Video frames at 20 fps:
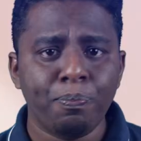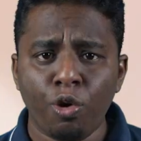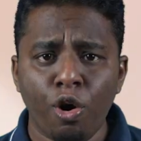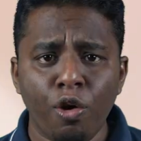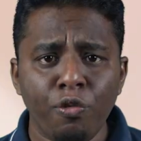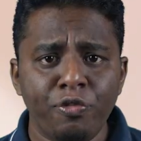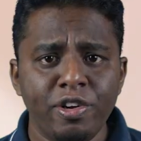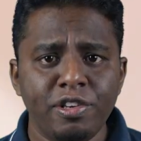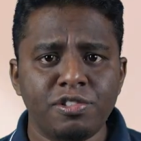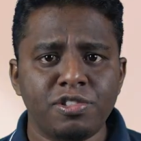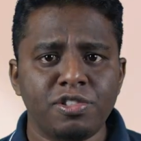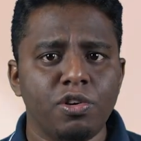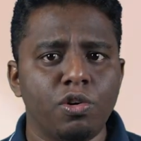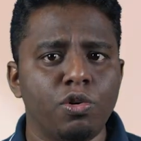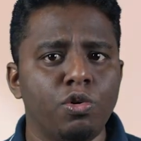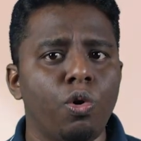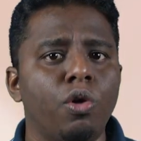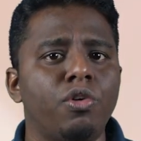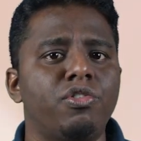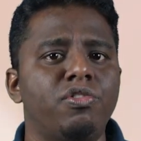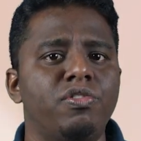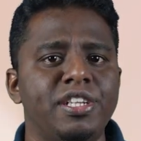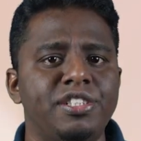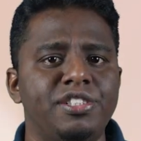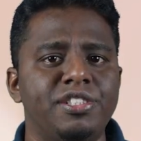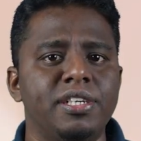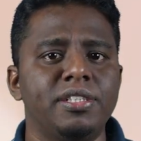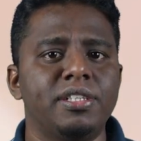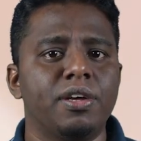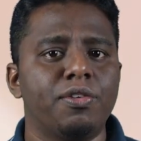profits not
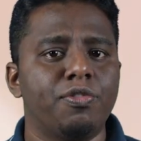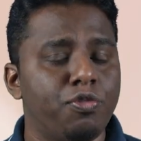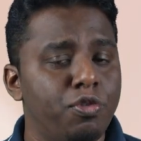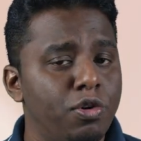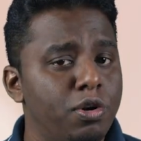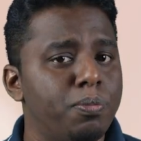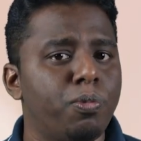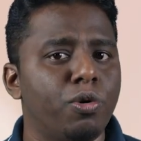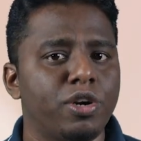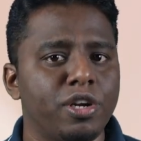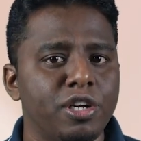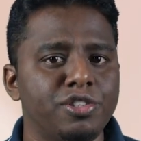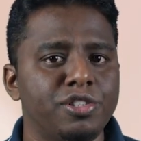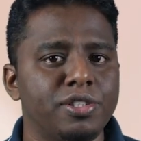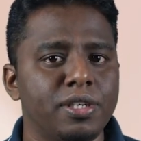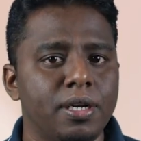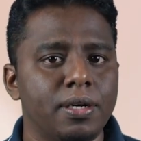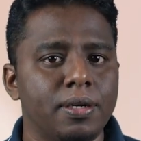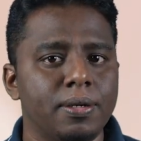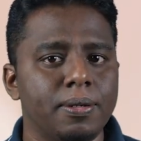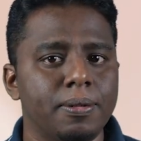reaching their full potential.